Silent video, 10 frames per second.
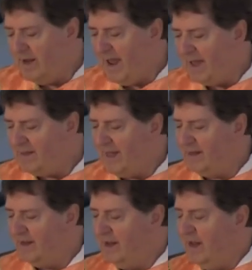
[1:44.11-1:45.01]
and
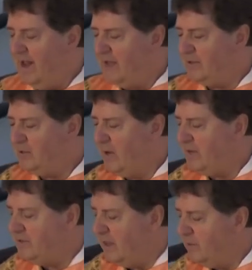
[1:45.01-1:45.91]
then has a great
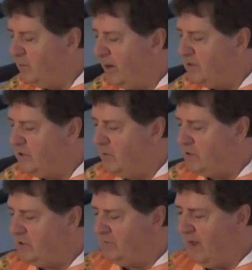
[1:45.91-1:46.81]
celebration when
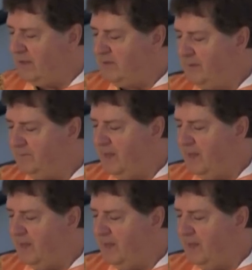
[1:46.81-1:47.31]
she finds it.